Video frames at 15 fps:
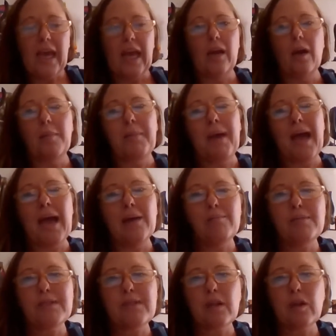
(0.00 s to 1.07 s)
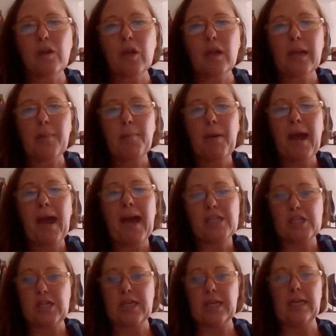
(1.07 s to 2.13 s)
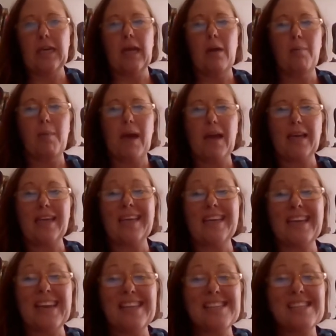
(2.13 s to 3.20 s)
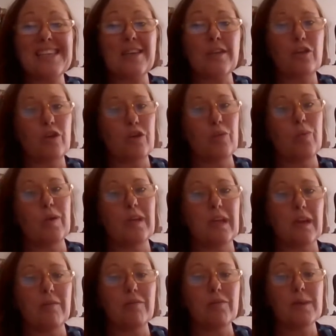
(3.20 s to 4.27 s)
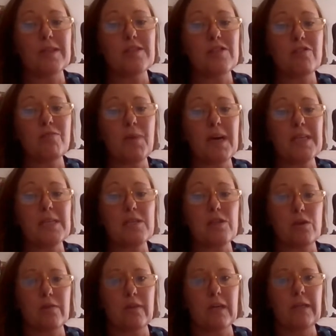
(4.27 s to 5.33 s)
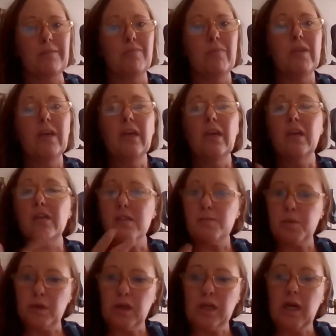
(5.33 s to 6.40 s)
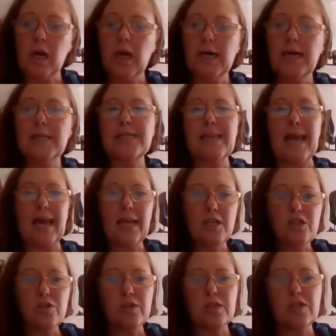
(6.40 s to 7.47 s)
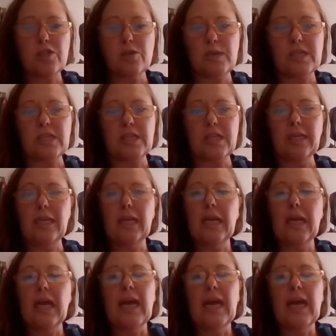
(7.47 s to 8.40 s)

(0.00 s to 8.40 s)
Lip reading: And I'm absolutely passionate about connecting you with loved ones who've passed over, spirit guides and your intuition,